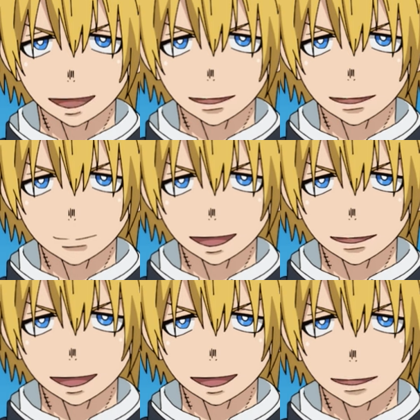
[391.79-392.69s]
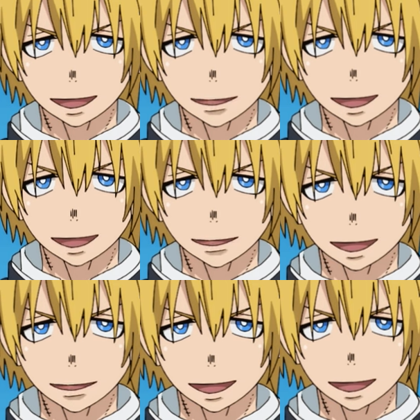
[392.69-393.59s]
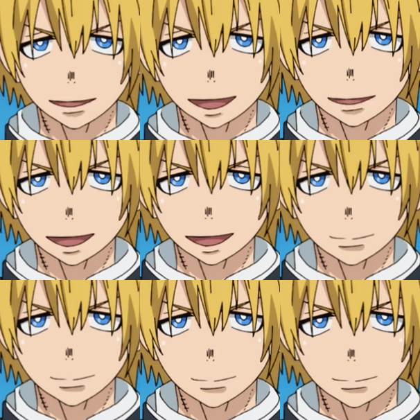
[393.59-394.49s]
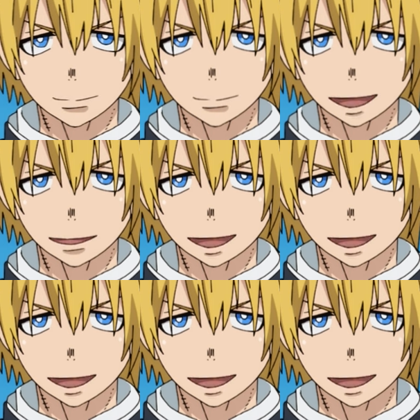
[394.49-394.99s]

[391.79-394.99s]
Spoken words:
We all stand as equals before the round table. He